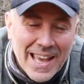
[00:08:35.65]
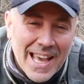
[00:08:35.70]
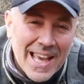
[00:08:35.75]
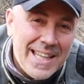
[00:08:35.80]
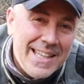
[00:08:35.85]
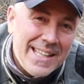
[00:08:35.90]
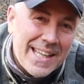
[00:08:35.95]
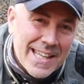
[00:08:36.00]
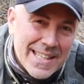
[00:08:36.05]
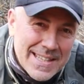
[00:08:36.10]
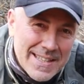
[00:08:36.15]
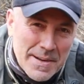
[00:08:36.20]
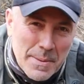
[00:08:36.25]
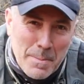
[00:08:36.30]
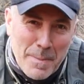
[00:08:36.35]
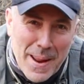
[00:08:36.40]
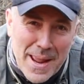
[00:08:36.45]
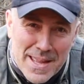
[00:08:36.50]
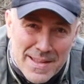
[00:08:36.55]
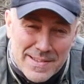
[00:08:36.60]
and it
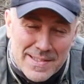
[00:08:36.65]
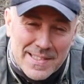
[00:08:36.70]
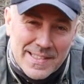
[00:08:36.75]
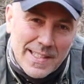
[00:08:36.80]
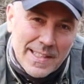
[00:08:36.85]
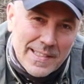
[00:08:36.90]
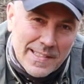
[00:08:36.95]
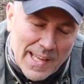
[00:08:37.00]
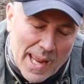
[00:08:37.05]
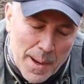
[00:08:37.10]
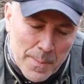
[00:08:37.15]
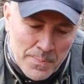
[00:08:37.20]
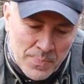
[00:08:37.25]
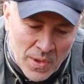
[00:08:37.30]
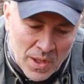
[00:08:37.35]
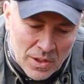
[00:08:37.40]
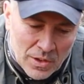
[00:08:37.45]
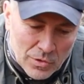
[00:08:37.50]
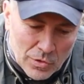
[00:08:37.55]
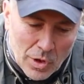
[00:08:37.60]
remains the same.
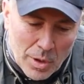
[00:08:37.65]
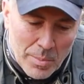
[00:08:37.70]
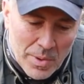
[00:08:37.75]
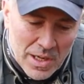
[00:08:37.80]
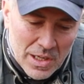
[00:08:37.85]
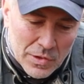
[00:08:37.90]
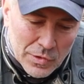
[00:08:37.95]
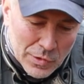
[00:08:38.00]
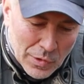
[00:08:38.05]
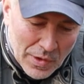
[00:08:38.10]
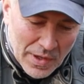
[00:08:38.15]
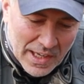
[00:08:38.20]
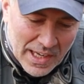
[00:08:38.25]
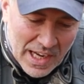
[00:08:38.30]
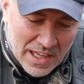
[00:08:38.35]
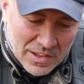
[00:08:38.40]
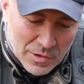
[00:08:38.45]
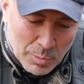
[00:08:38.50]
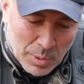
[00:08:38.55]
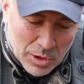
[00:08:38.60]
So I'm really sorry
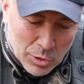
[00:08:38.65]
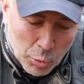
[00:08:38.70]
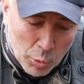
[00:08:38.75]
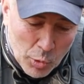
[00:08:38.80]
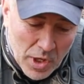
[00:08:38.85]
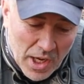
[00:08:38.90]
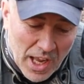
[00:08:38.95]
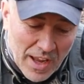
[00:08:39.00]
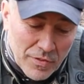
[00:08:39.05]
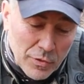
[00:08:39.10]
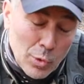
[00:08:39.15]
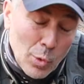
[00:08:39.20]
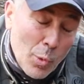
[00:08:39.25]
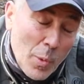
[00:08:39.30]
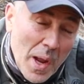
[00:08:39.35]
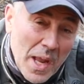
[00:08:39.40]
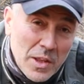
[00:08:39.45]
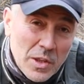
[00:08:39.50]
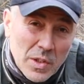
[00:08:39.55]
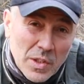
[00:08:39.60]
guys, but we have to
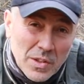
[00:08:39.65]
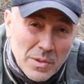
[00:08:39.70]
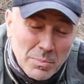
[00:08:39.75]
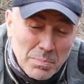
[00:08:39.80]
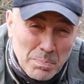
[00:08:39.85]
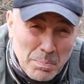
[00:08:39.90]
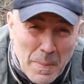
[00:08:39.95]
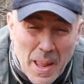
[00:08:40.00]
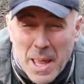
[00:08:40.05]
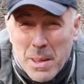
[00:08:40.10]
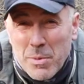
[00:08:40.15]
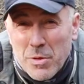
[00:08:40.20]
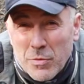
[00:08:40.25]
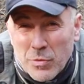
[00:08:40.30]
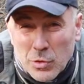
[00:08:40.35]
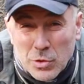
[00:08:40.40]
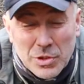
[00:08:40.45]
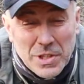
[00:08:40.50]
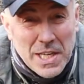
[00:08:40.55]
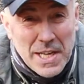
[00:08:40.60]
wait maybe
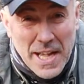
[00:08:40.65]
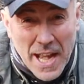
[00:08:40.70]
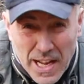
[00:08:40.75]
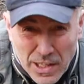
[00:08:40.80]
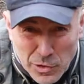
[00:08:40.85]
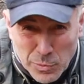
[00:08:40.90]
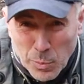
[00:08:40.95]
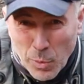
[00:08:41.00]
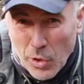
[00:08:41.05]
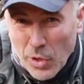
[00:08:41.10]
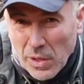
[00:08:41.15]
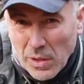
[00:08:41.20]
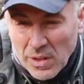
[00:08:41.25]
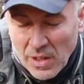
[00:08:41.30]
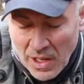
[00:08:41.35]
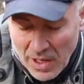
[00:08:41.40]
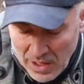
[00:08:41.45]
for the next model